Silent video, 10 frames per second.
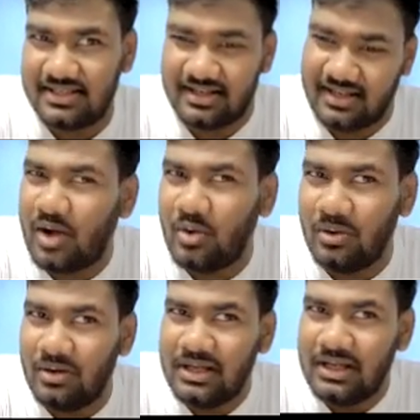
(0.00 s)
Now,
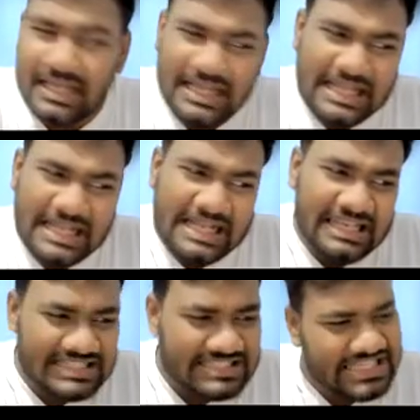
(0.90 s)

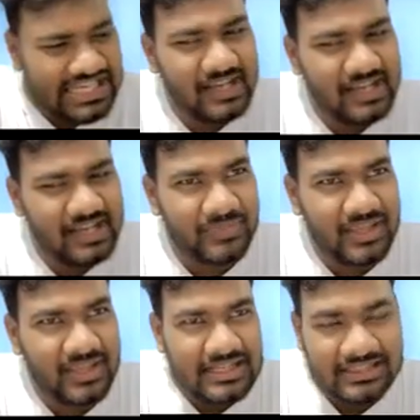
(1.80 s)
let's say
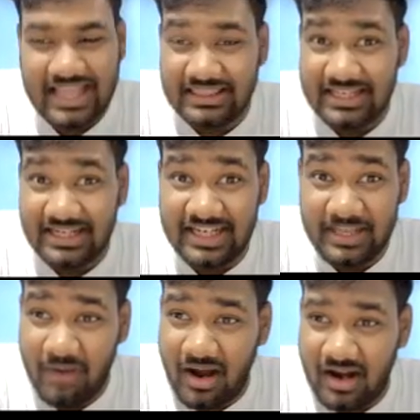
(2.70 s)
that the
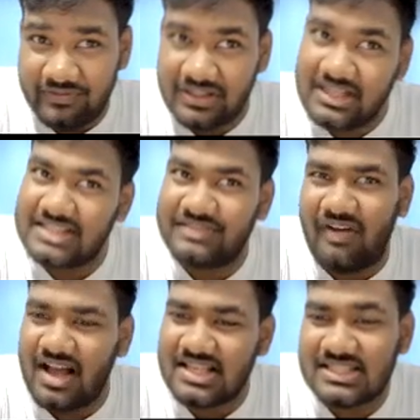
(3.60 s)
demand for these
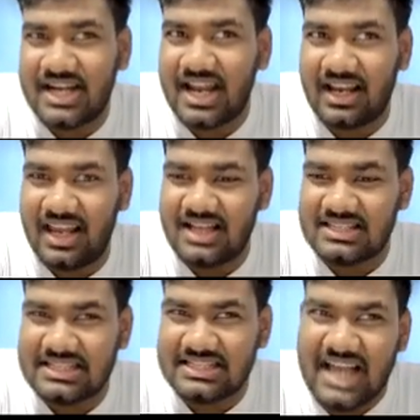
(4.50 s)
fast track
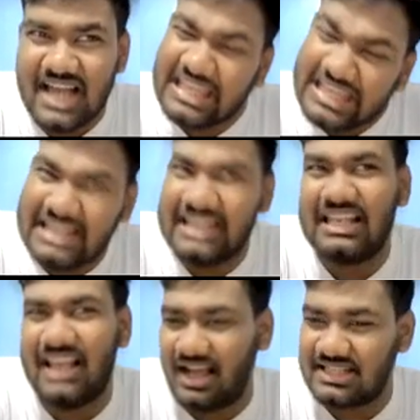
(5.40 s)
classes are
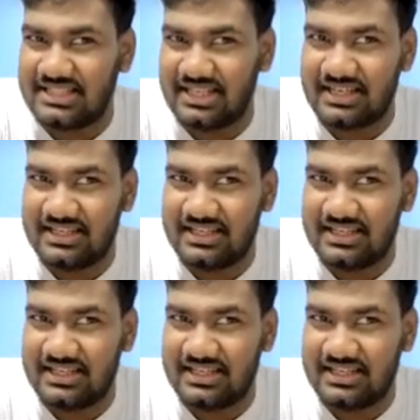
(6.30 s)
inelastic.